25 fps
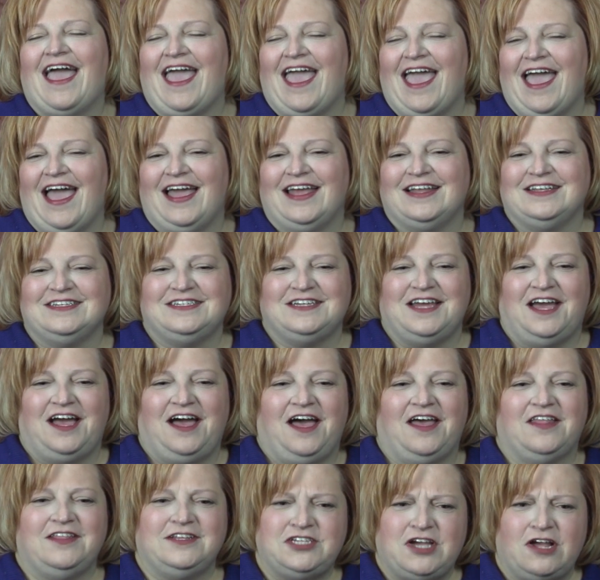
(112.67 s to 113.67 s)
And
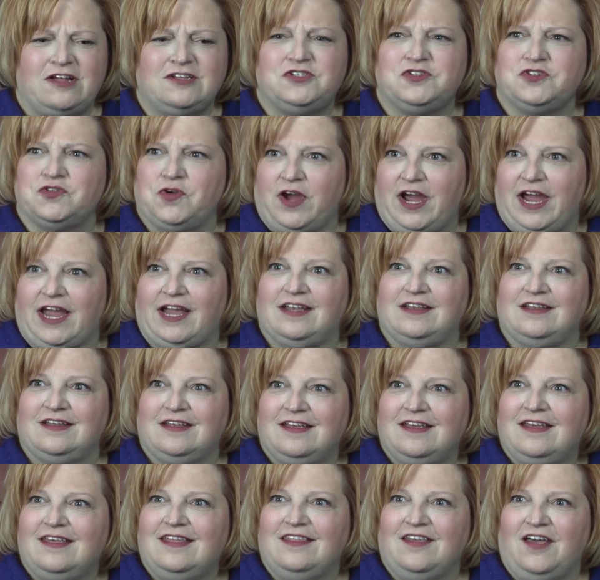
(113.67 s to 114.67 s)
the challenge was great.
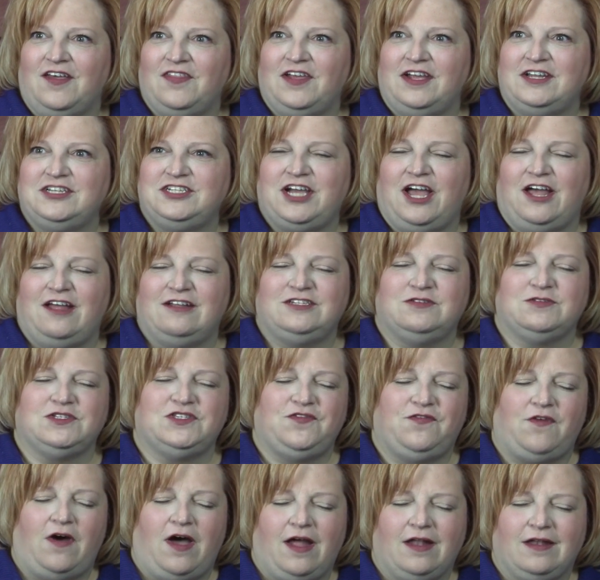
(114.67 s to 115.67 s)
The online challenge, it was
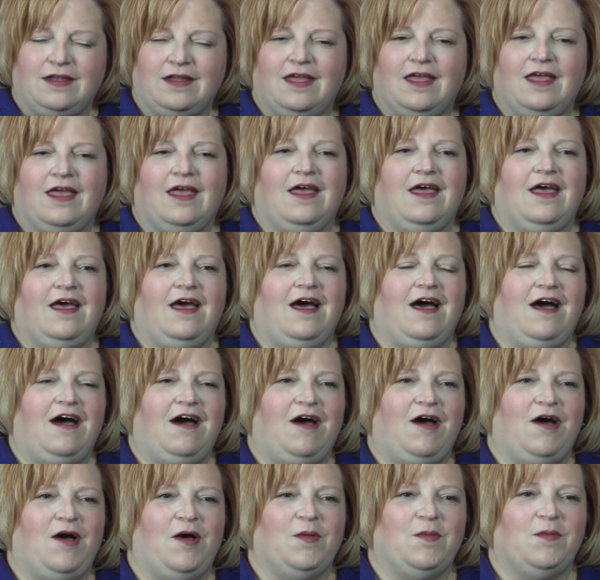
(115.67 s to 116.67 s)
fun.
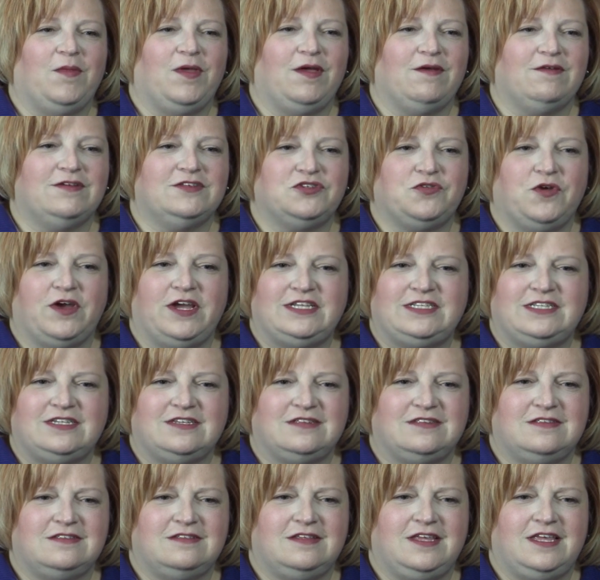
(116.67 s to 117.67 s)
It was great
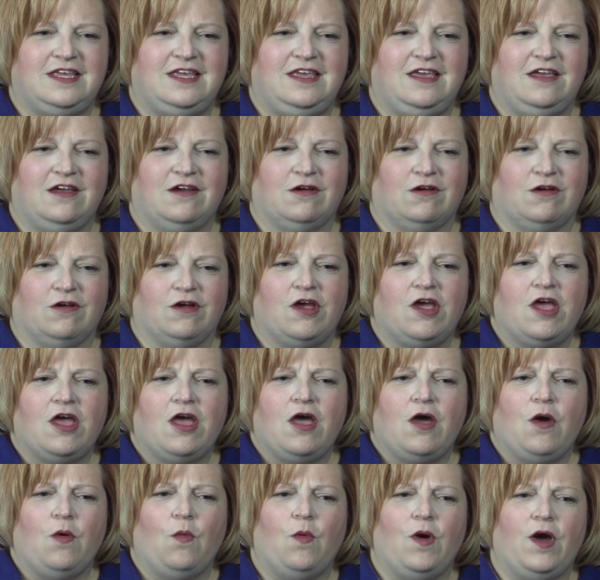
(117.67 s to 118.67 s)
to hear
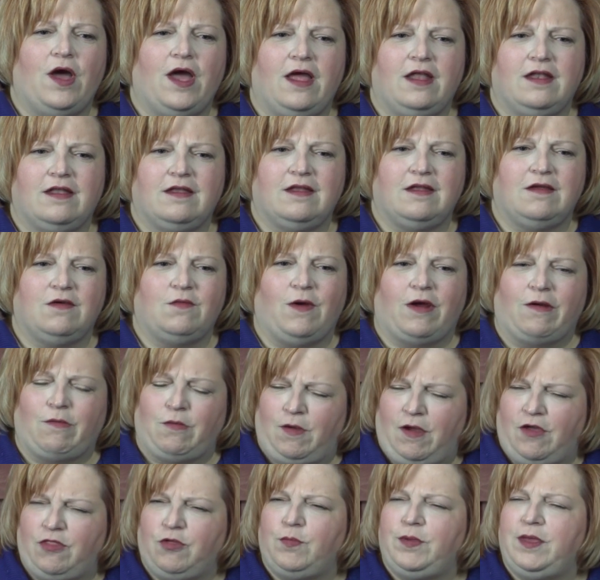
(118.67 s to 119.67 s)

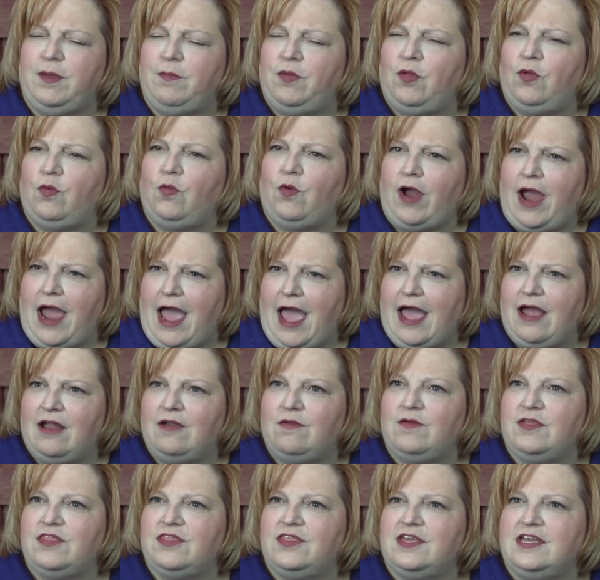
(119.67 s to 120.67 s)
where other people were
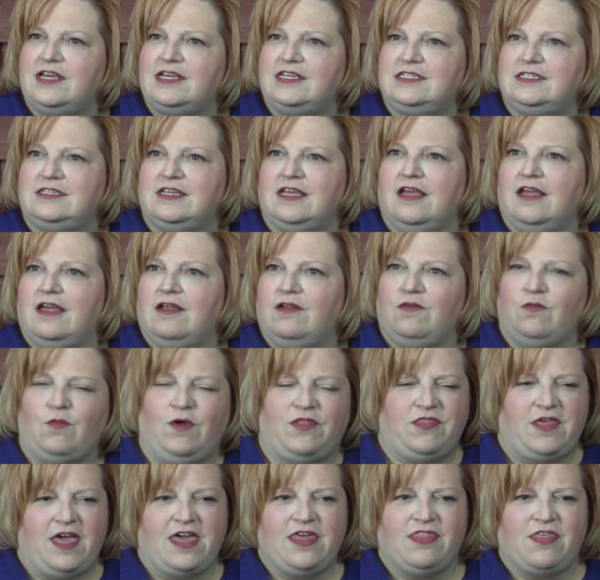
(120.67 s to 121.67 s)
at with this and
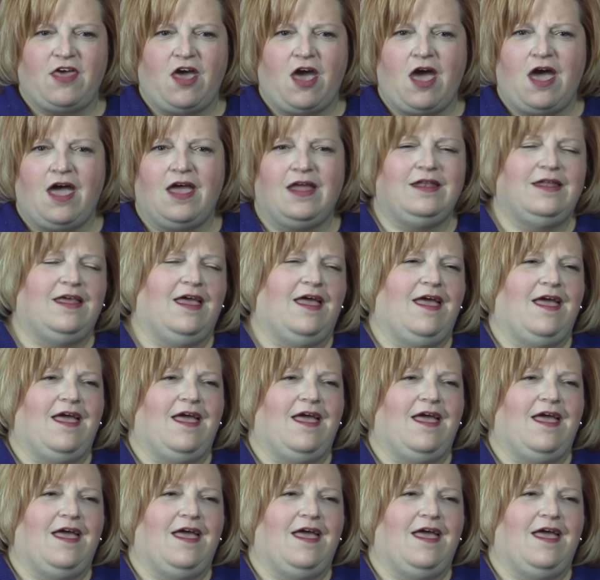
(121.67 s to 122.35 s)
what they thought,